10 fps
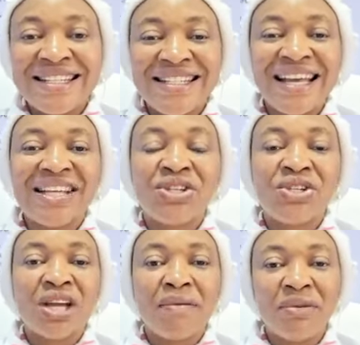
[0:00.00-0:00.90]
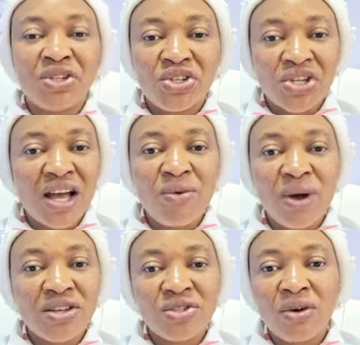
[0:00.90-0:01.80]
There shall be
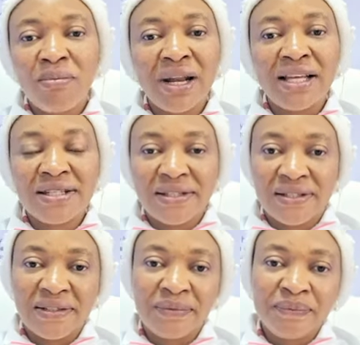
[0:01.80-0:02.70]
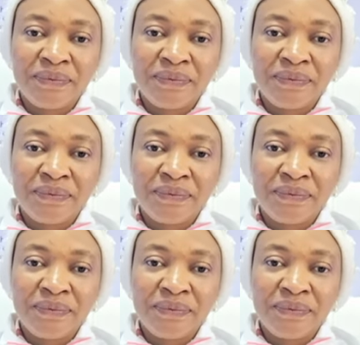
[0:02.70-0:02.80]
showers of blessings.